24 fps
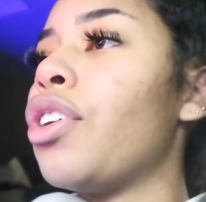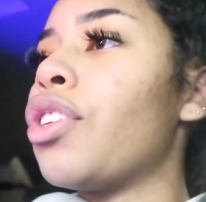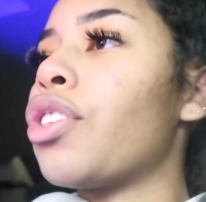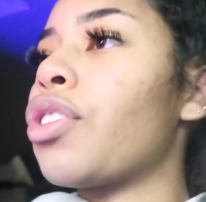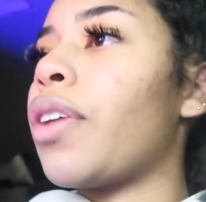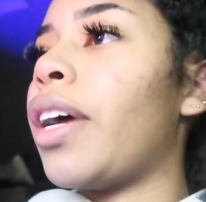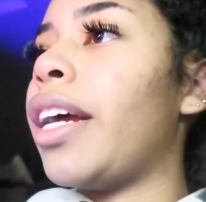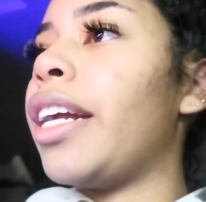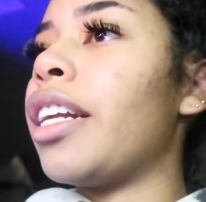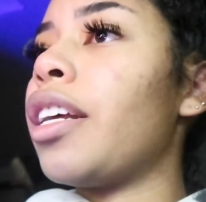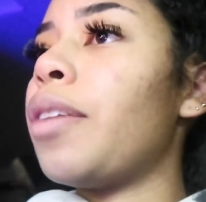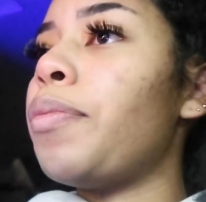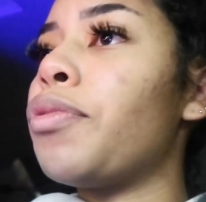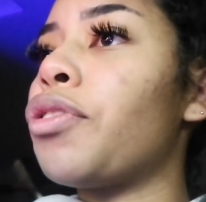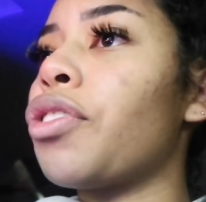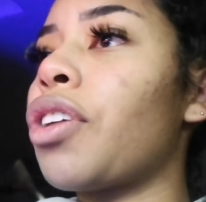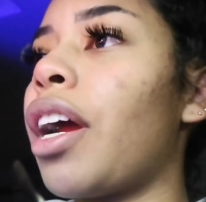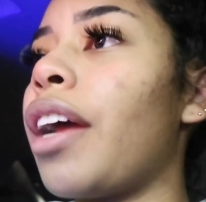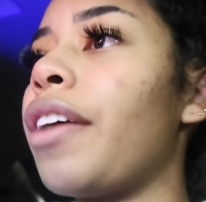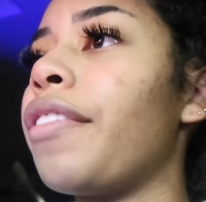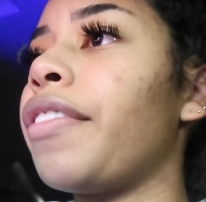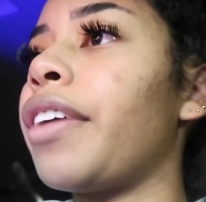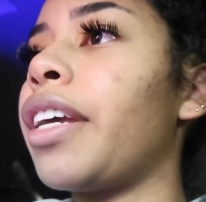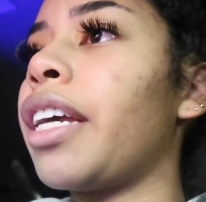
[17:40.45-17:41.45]
So I ended up
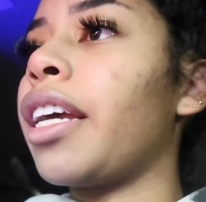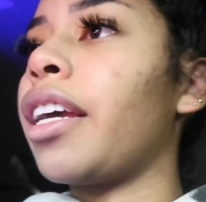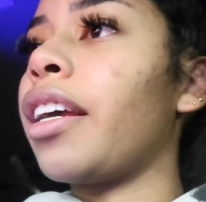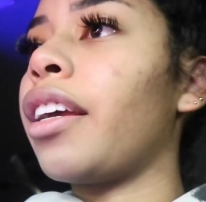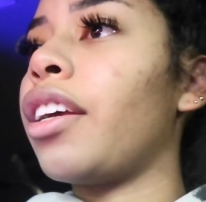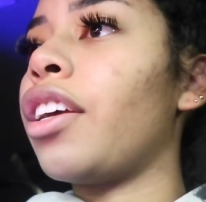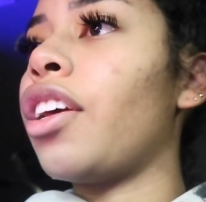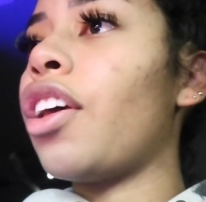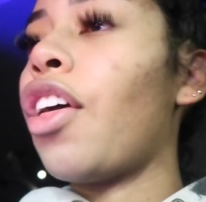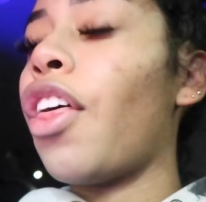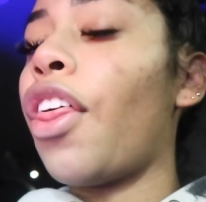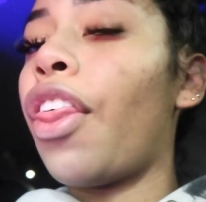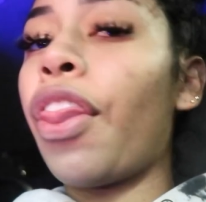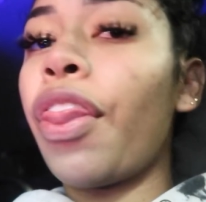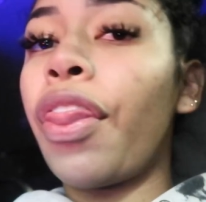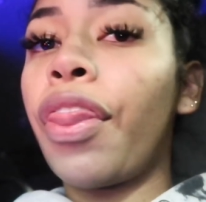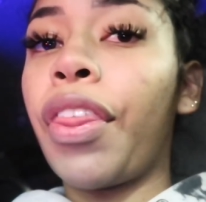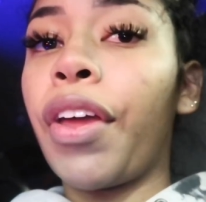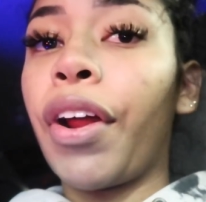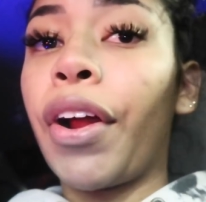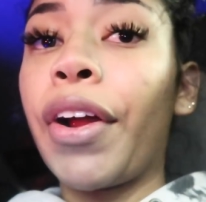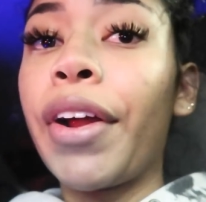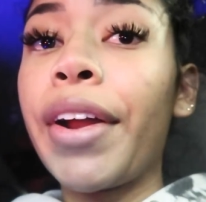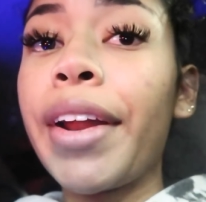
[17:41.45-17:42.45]
driving
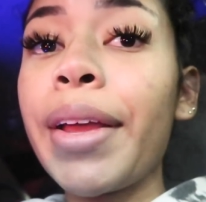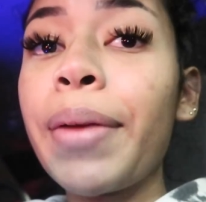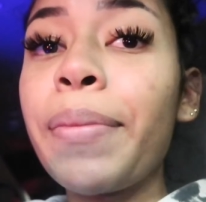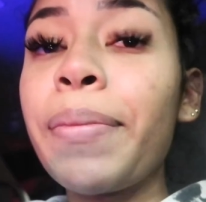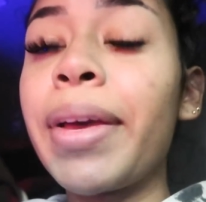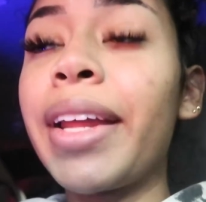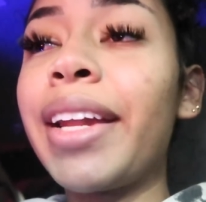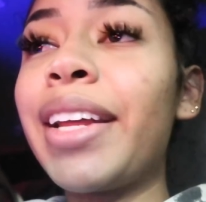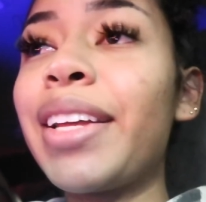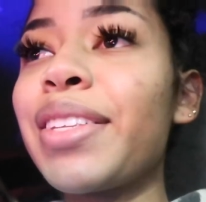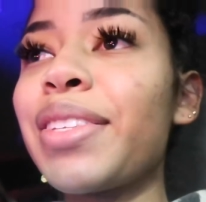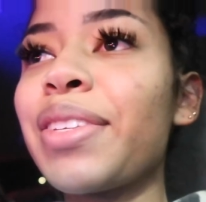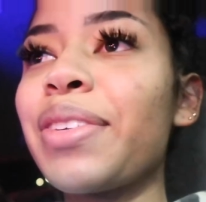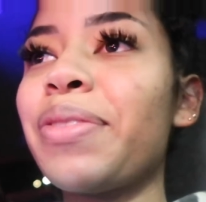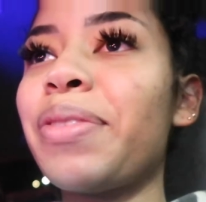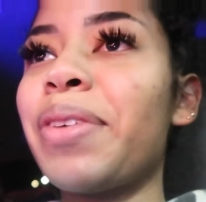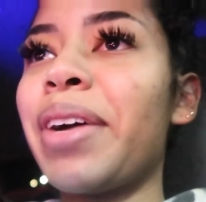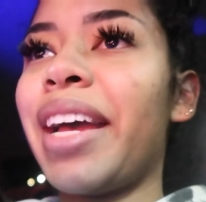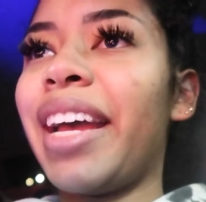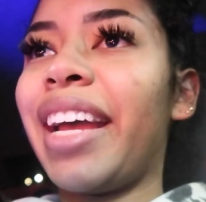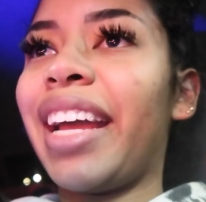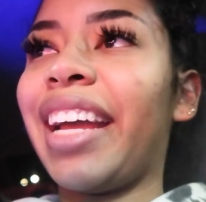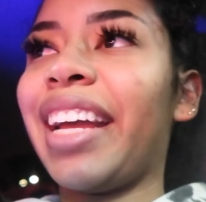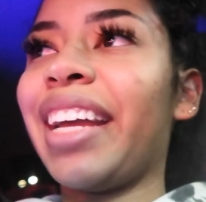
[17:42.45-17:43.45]
30 minutes
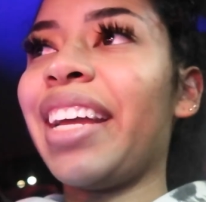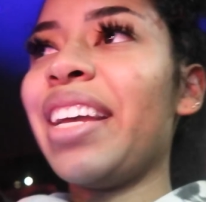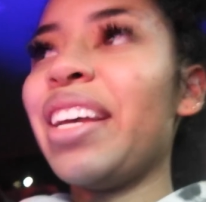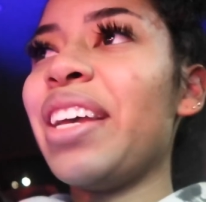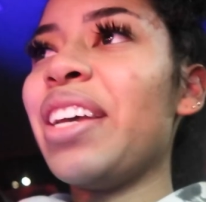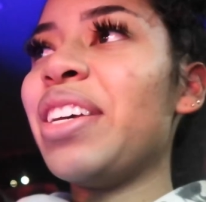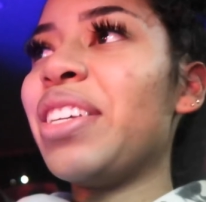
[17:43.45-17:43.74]
away